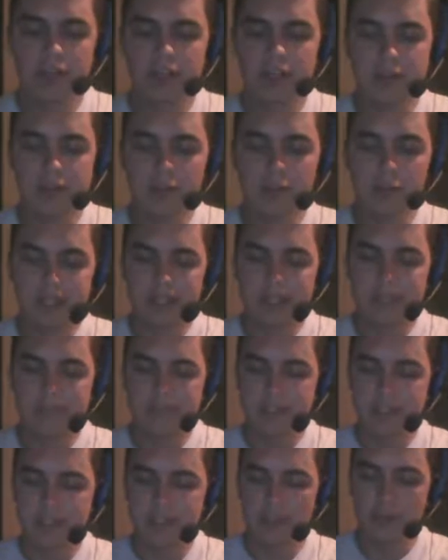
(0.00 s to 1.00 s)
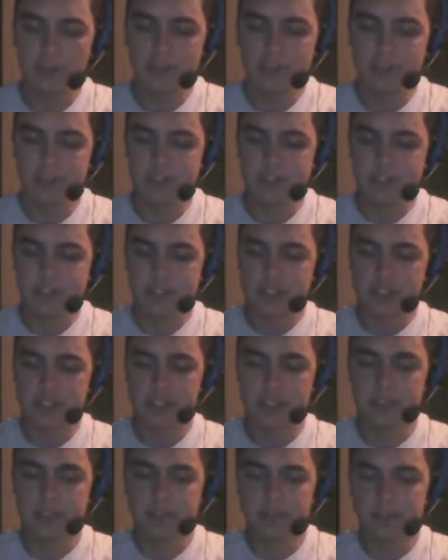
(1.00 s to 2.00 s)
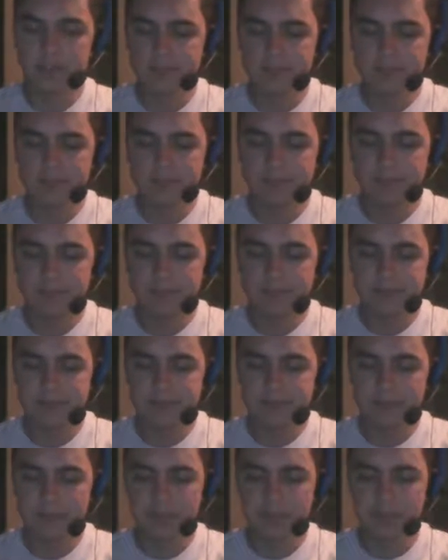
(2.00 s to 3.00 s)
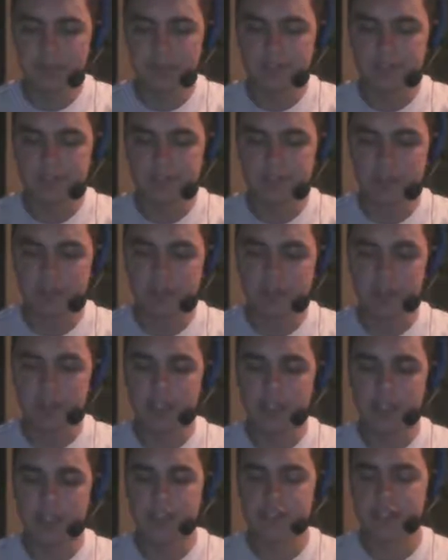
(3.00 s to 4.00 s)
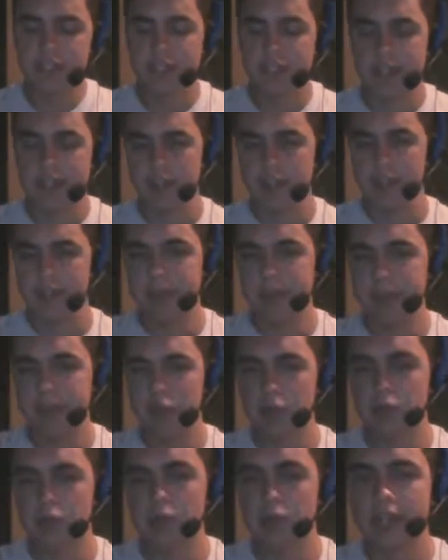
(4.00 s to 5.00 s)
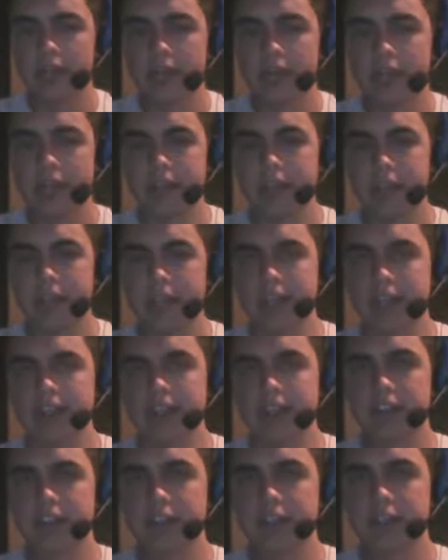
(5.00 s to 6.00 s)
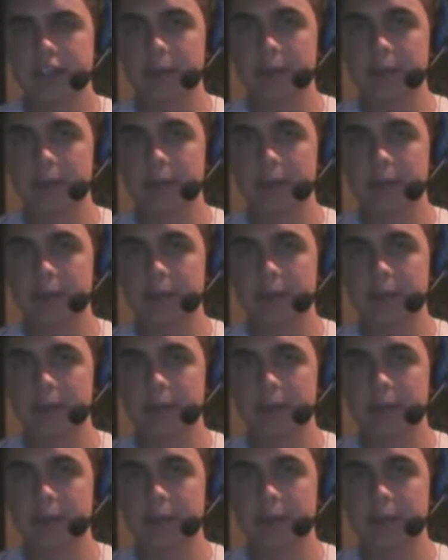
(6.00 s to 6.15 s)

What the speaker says: primarily the more left-leaning ones, with a severe dedication to the NAP, they rule out the idea